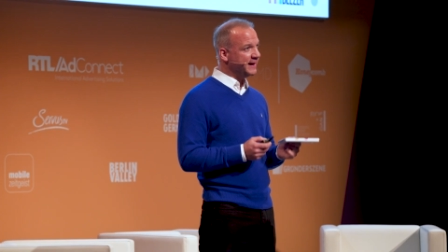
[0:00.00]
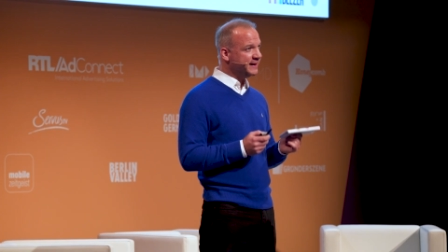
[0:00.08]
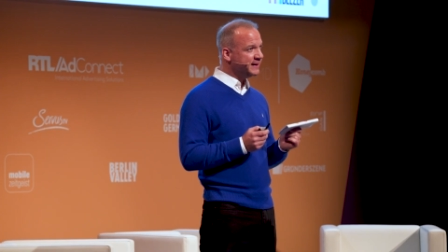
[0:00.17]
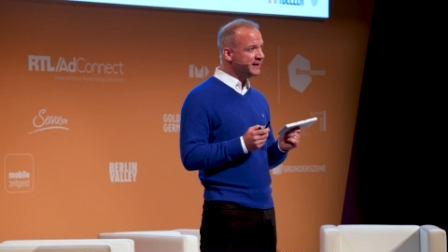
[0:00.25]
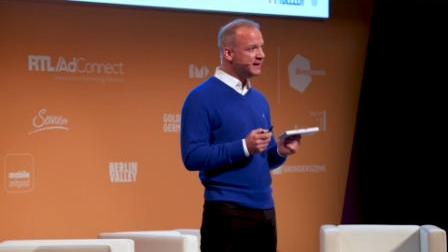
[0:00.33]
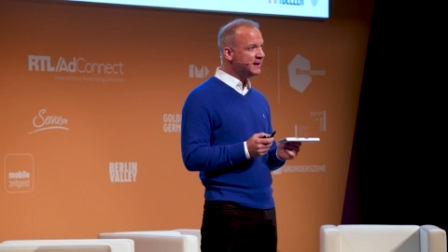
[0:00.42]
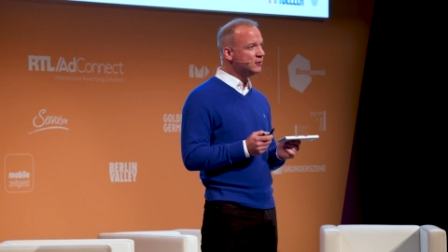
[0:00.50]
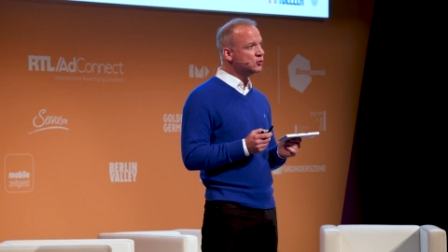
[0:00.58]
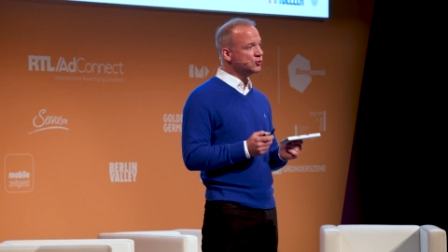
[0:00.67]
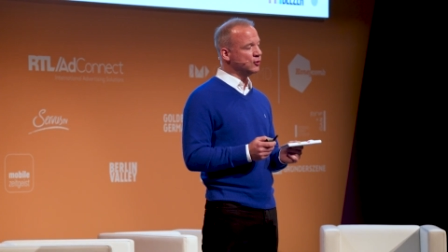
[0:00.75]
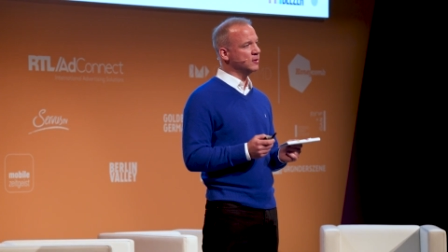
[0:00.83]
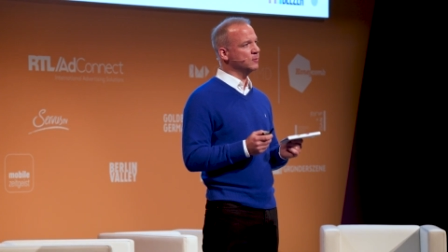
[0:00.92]
a key
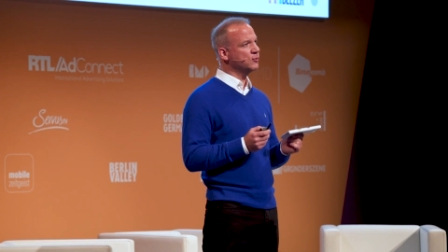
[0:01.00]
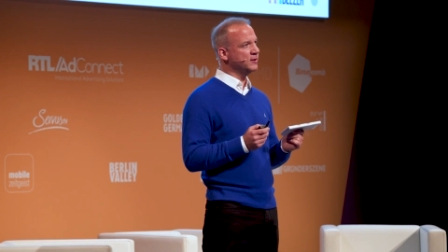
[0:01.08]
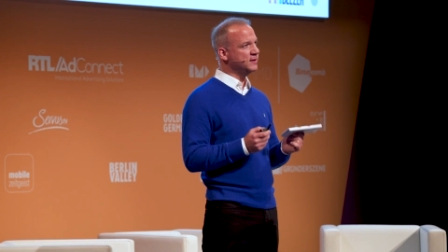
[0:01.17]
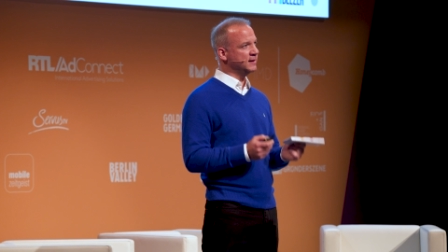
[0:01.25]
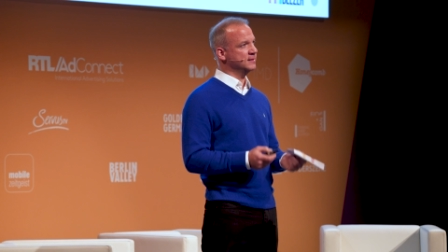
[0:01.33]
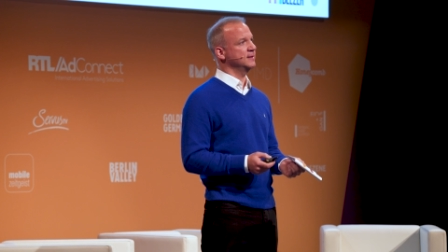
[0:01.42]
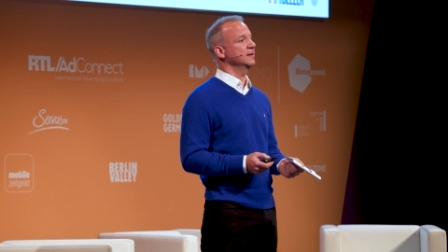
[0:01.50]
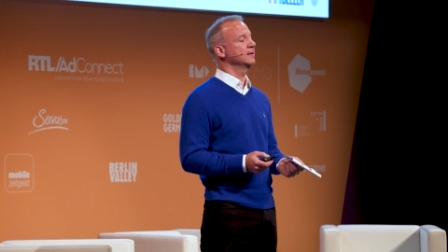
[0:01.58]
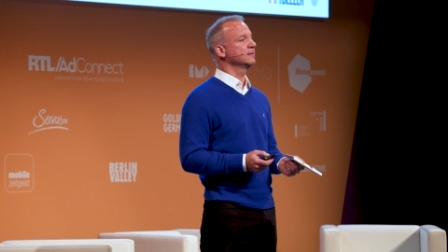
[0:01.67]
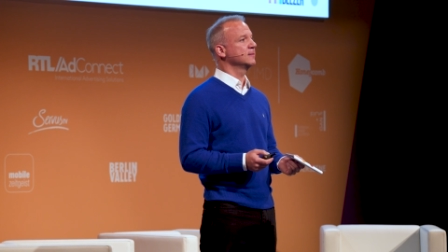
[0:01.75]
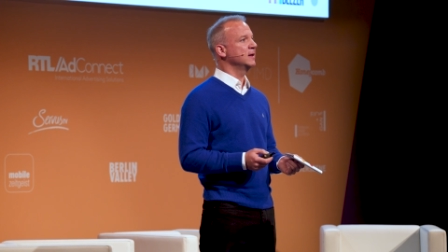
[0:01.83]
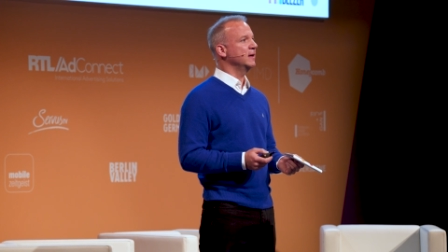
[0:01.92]
churn predictor.
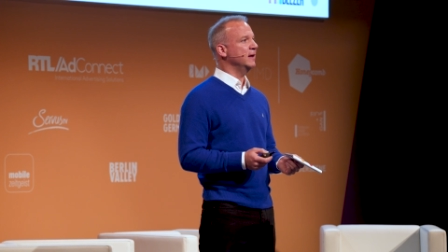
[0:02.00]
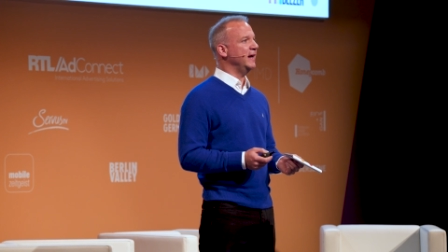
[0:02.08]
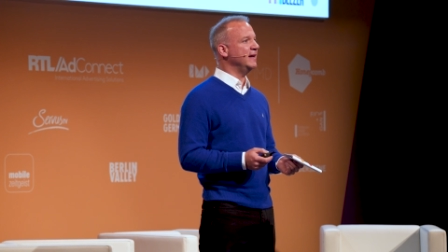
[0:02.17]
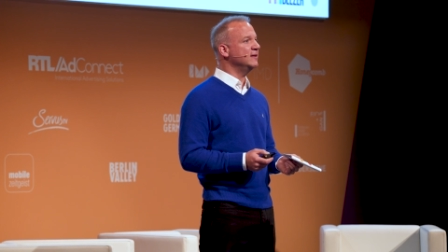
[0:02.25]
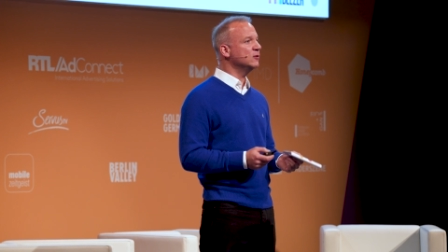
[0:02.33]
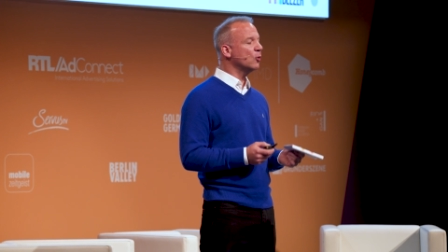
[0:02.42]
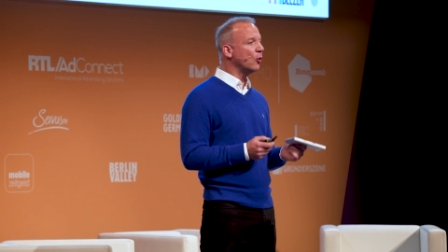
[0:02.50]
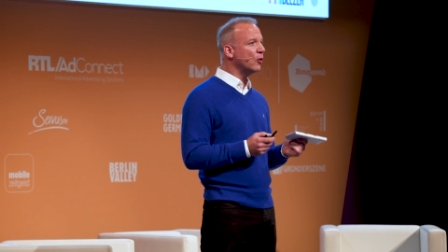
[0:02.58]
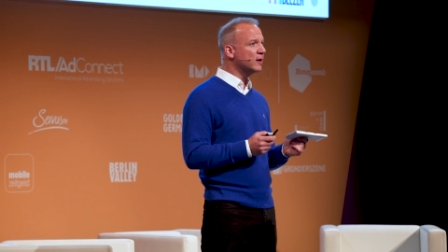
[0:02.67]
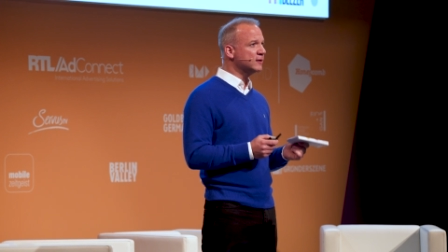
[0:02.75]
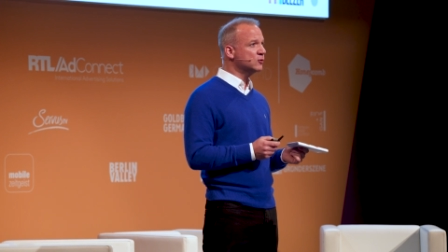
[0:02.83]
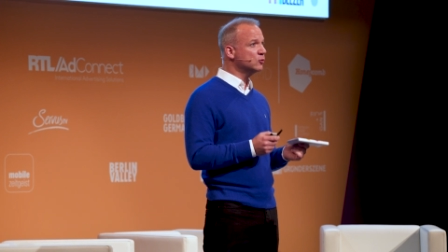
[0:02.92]
And in
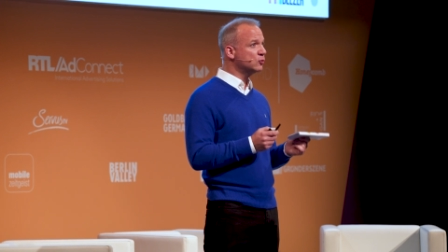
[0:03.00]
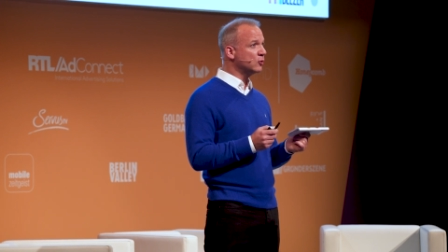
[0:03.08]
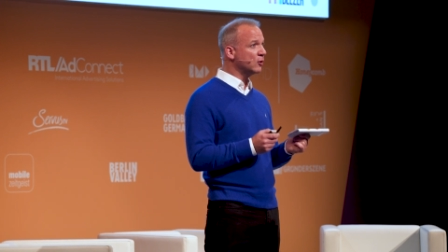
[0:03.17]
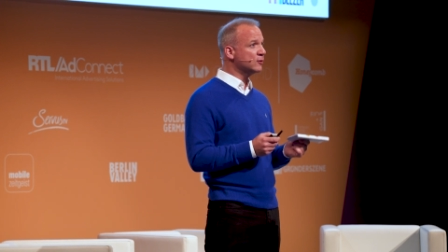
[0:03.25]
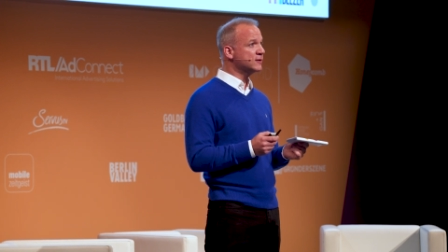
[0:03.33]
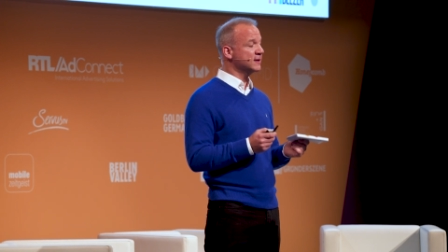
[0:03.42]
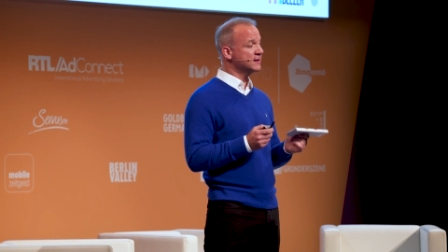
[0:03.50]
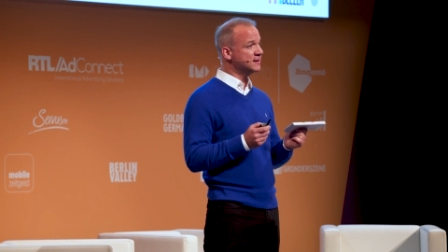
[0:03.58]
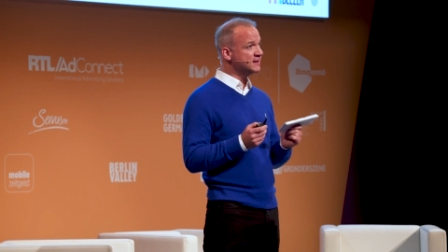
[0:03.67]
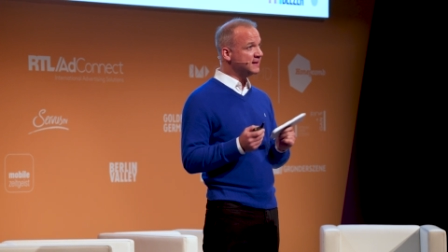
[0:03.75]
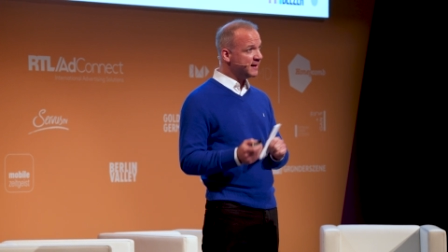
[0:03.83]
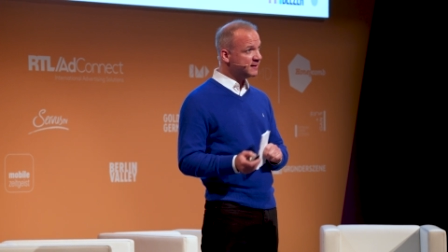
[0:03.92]
order to grow
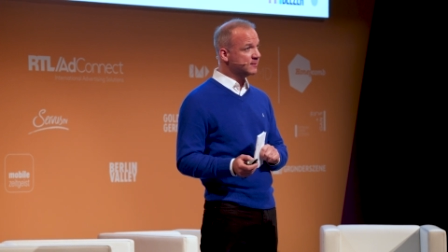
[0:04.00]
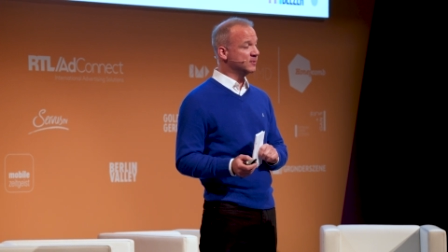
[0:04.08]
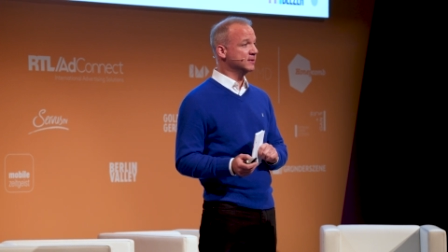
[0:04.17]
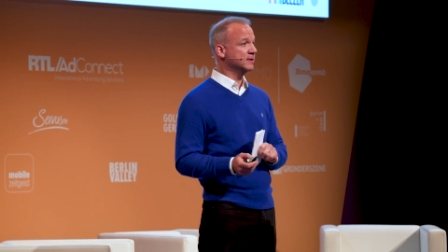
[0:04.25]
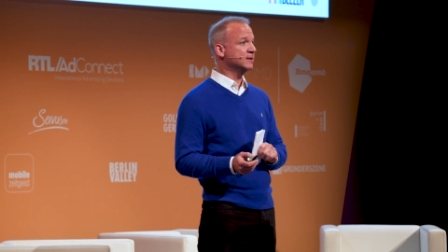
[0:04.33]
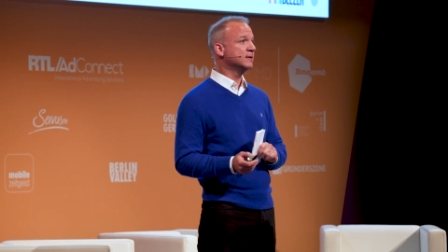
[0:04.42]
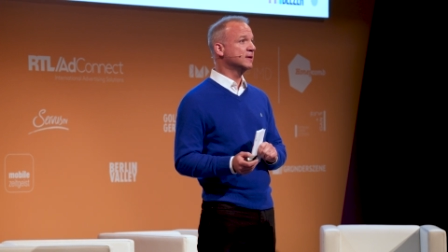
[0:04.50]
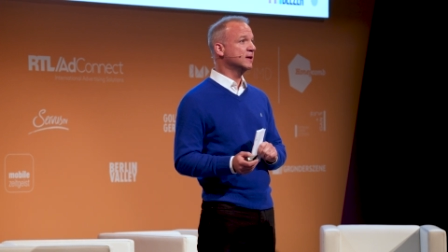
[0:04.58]
sustainable,